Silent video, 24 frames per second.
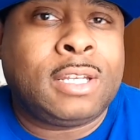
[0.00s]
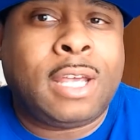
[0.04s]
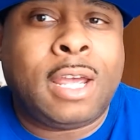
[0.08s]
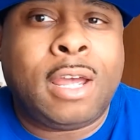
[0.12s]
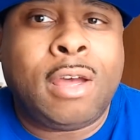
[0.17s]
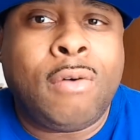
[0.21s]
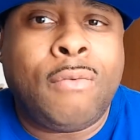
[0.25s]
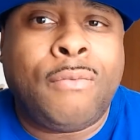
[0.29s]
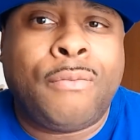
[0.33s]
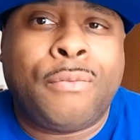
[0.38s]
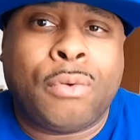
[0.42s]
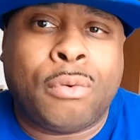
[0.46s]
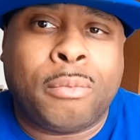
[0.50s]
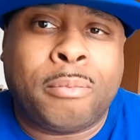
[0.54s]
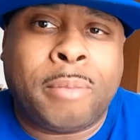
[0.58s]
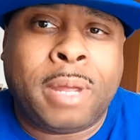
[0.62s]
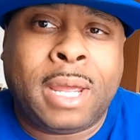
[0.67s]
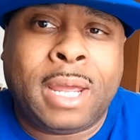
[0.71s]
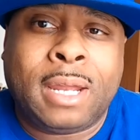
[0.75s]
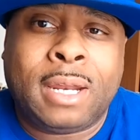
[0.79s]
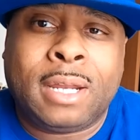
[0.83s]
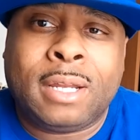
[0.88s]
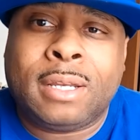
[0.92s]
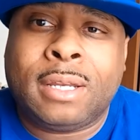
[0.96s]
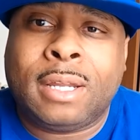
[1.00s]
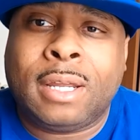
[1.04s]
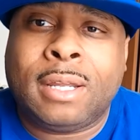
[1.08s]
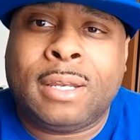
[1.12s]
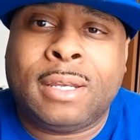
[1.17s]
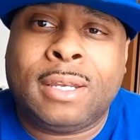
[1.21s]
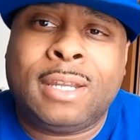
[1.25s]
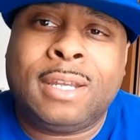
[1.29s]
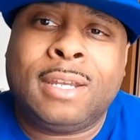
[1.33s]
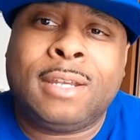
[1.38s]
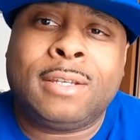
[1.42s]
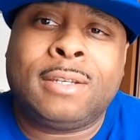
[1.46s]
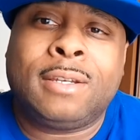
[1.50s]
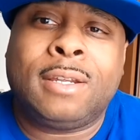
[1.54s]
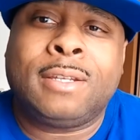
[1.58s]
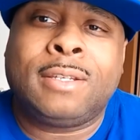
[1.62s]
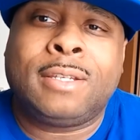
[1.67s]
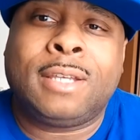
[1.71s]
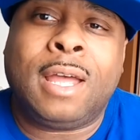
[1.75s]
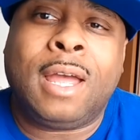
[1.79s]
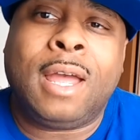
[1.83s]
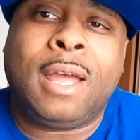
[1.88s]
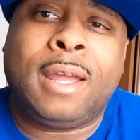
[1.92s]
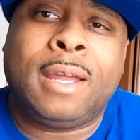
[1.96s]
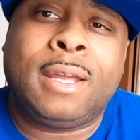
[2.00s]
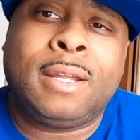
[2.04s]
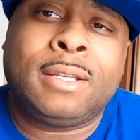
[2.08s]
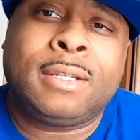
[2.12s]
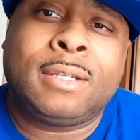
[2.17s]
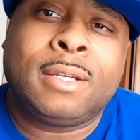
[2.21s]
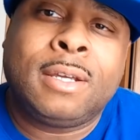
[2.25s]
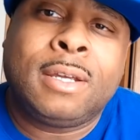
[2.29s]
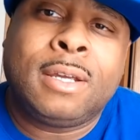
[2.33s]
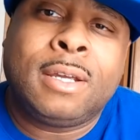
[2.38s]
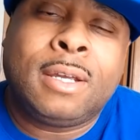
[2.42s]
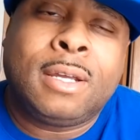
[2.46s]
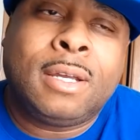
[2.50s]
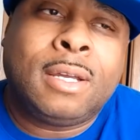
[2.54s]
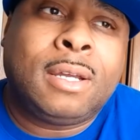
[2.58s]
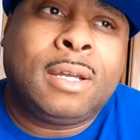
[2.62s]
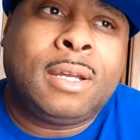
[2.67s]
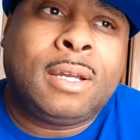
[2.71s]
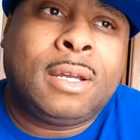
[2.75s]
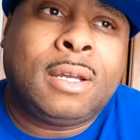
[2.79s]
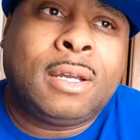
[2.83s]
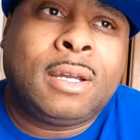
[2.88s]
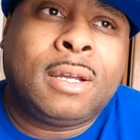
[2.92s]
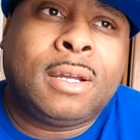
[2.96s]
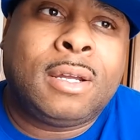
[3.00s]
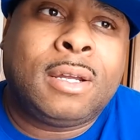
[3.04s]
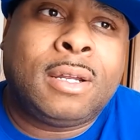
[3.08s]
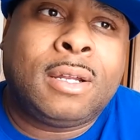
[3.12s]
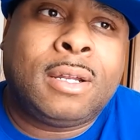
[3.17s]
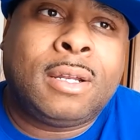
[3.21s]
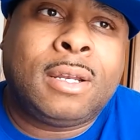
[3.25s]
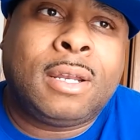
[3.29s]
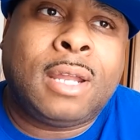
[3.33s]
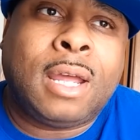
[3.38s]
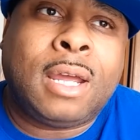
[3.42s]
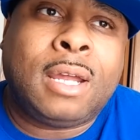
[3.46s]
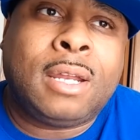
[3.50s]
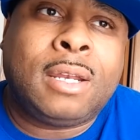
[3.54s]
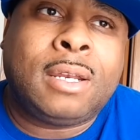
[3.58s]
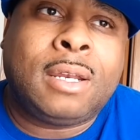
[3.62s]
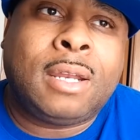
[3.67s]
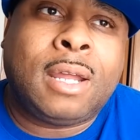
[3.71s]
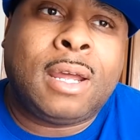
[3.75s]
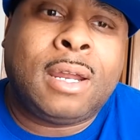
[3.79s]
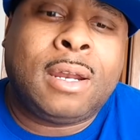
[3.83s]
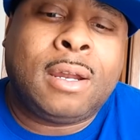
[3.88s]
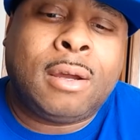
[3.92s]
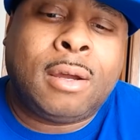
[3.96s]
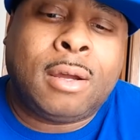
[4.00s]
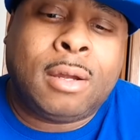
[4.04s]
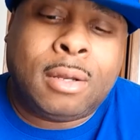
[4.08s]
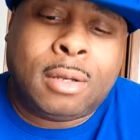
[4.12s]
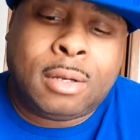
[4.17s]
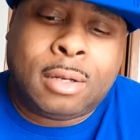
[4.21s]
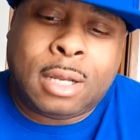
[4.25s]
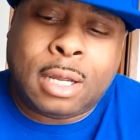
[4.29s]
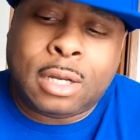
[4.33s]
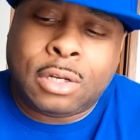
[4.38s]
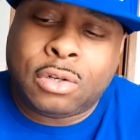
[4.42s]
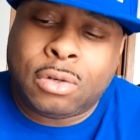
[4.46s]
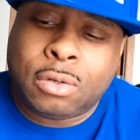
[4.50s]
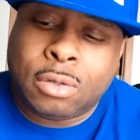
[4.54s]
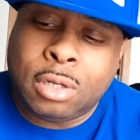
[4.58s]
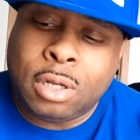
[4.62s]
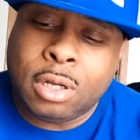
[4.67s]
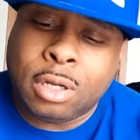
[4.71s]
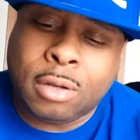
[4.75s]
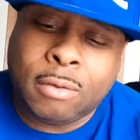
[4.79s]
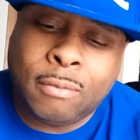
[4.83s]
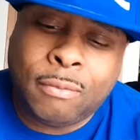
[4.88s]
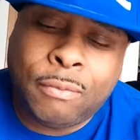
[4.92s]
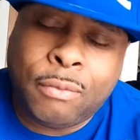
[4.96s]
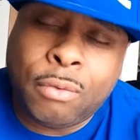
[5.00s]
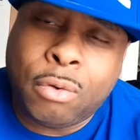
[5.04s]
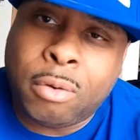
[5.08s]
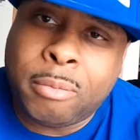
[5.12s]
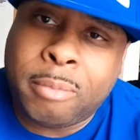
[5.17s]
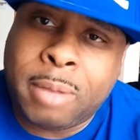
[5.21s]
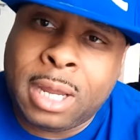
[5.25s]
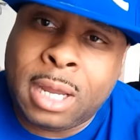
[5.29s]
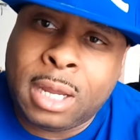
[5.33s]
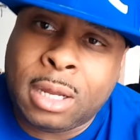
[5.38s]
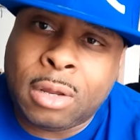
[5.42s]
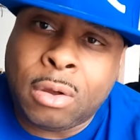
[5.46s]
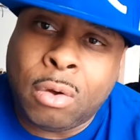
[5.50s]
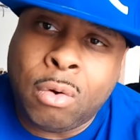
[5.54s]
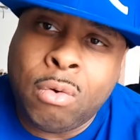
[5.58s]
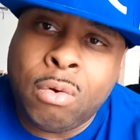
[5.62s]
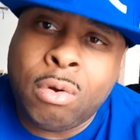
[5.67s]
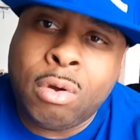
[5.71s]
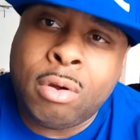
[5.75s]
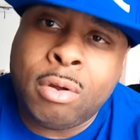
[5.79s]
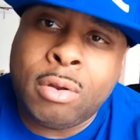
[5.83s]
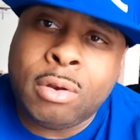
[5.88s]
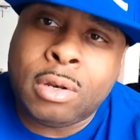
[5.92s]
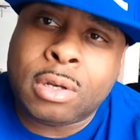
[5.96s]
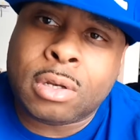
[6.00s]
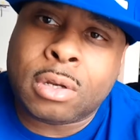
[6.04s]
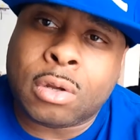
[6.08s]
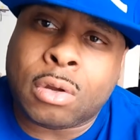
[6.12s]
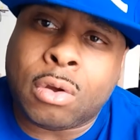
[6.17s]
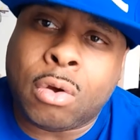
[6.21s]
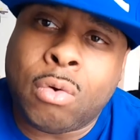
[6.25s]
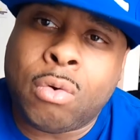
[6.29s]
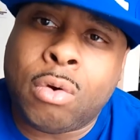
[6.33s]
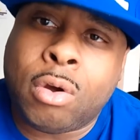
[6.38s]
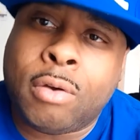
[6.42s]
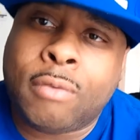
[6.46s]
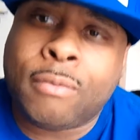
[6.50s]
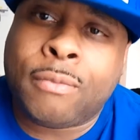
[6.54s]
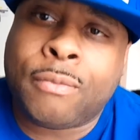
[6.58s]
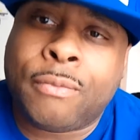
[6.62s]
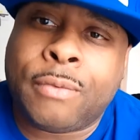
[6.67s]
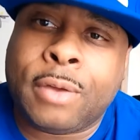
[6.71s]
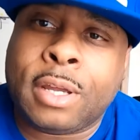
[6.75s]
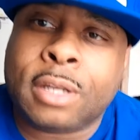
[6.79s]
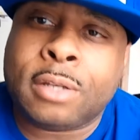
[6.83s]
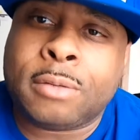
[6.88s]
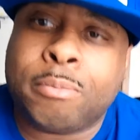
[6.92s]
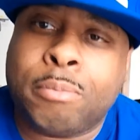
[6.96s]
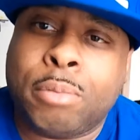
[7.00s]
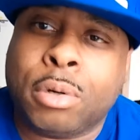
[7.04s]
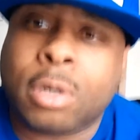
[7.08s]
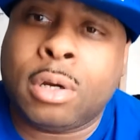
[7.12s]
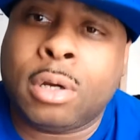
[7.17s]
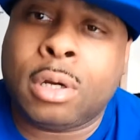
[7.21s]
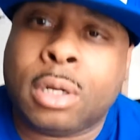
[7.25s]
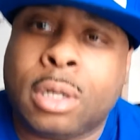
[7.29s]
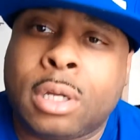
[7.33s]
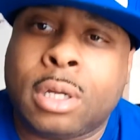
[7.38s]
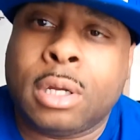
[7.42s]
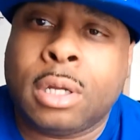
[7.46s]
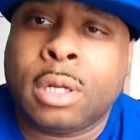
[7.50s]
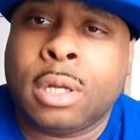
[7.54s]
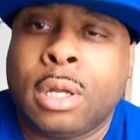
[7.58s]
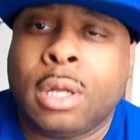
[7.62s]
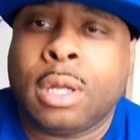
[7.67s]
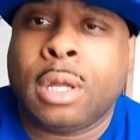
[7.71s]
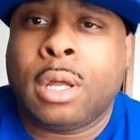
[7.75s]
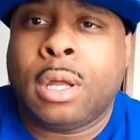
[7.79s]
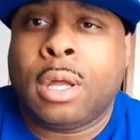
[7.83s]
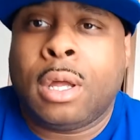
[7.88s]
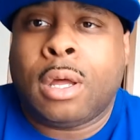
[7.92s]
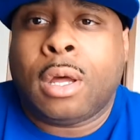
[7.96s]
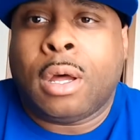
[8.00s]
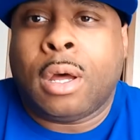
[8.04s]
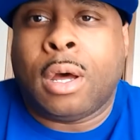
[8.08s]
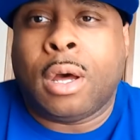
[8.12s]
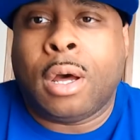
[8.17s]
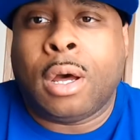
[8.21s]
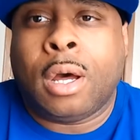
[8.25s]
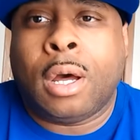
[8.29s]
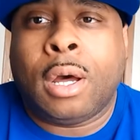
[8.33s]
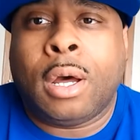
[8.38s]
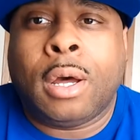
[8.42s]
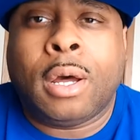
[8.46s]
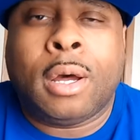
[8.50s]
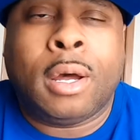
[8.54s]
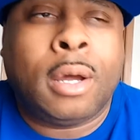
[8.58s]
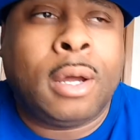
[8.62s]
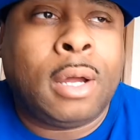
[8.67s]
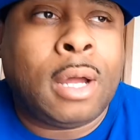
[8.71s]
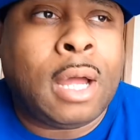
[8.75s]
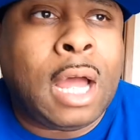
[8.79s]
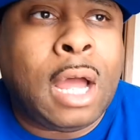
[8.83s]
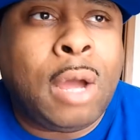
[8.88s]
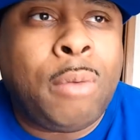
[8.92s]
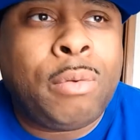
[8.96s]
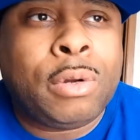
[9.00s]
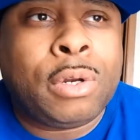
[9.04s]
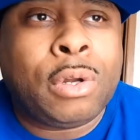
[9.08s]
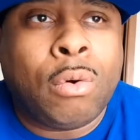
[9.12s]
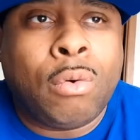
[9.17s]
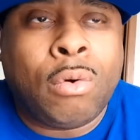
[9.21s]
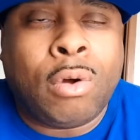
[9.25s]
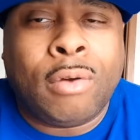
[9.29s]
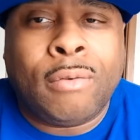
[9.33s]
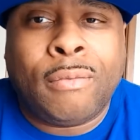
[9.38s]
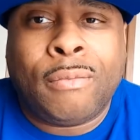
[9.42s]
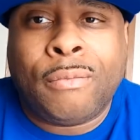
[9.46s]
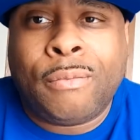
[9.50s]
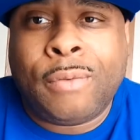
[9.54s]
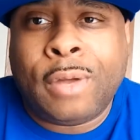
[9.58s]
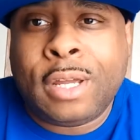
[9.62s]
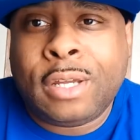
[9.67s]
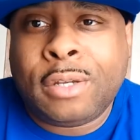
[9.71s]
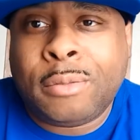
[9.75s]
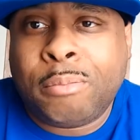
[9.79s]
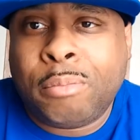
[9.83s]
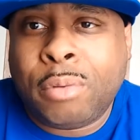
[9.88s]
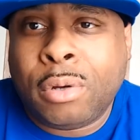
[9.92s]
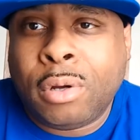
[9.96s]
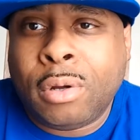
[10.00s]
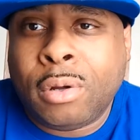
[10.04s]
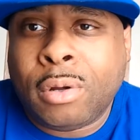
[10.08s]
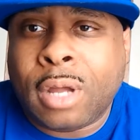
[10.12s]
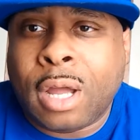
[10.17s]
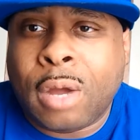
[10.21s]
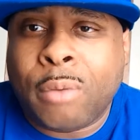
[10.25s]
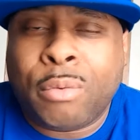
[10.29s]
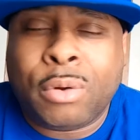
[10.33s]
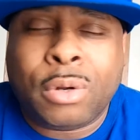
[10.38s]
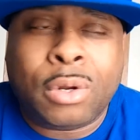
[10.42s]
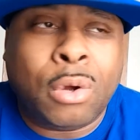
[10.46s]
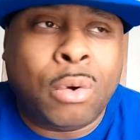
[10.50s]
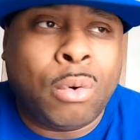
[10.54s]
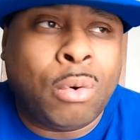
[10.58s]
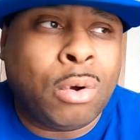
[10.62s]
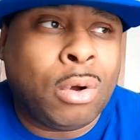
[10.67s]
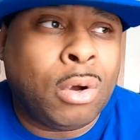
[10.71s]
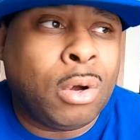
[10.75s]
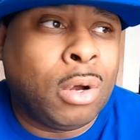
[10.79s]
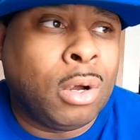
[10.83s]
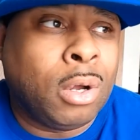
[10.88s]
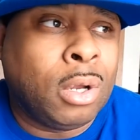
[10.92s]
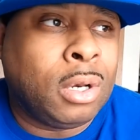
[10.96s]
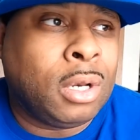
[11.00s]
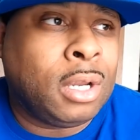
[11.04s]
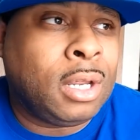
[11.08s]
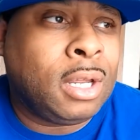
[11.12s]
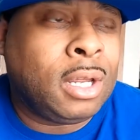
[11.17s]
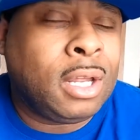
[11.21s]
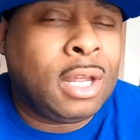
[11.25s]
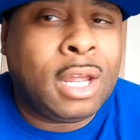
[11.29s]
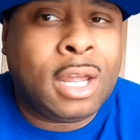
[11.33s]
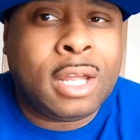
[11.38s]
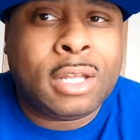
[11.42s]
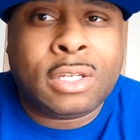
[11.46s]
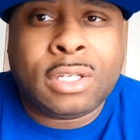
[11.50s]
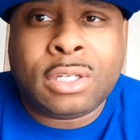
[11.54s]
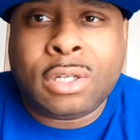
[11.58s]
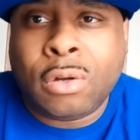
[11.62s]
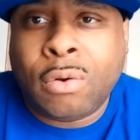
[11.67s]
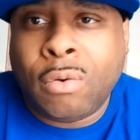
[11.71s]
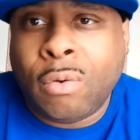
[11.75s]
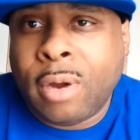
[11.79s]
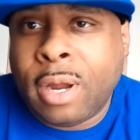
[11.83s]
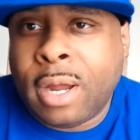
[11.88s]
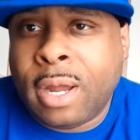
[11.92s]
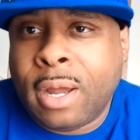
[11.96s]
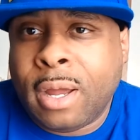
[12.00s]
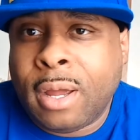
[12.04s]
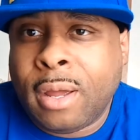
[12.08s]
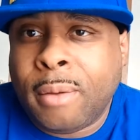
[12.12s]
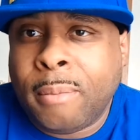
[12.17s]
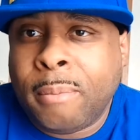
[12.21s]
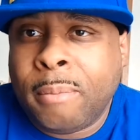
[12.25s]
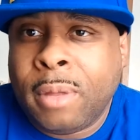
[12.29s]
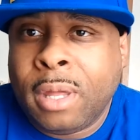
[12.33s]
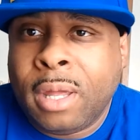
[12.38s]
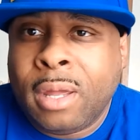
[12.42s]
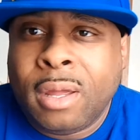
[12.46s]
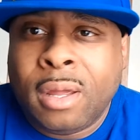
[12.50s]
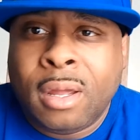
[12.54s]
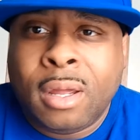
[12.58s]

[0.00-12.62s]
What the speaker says: helpful, man. And these designs that you're looking for, man, go on Facebook. I would go on Facebook. I would go on Instagram